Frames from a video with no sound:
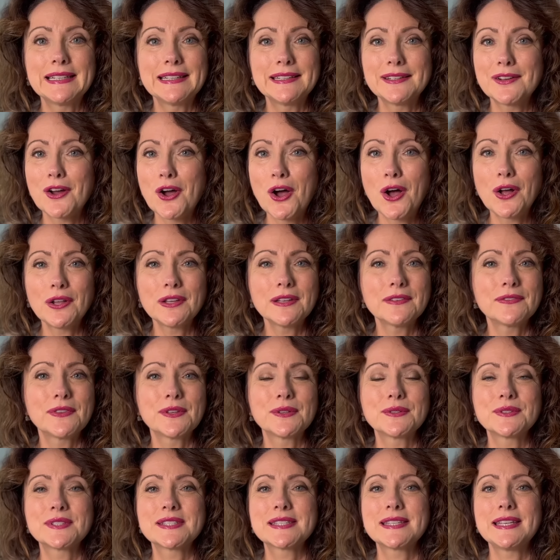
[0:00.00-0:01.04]
and all of
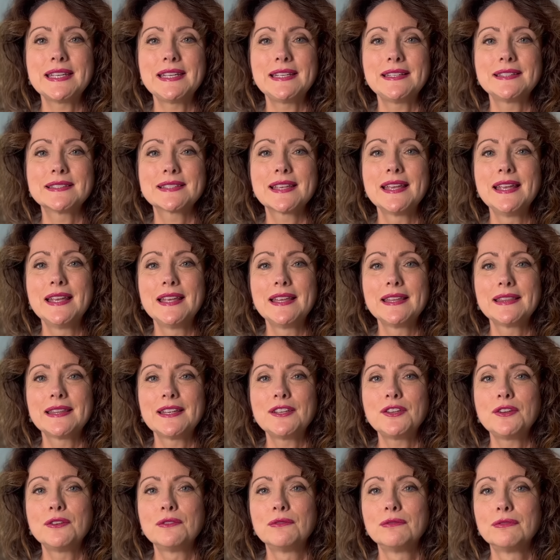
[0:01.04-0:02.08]
those things
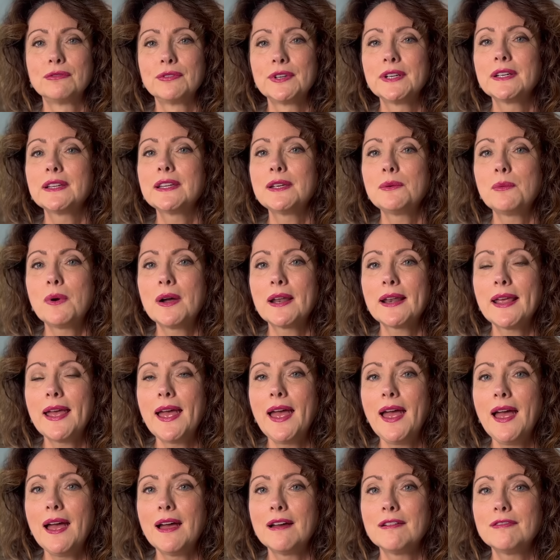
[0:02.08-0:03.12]
that you really want to
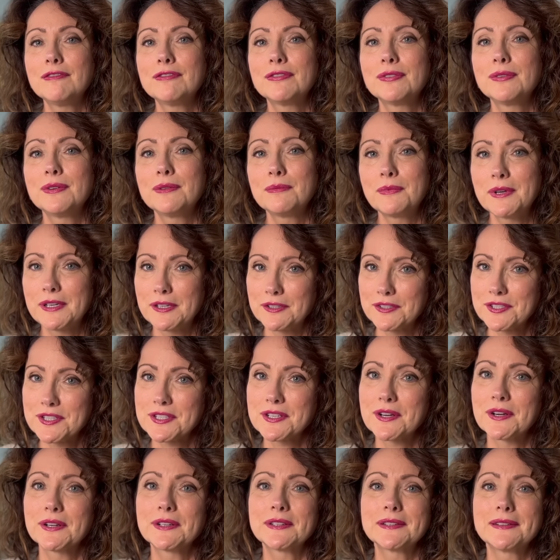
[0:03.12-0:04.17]
have when you're
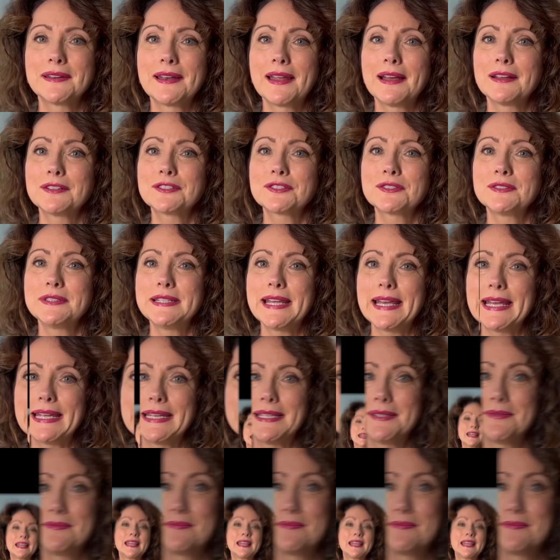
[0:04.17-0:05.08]
starting out your day.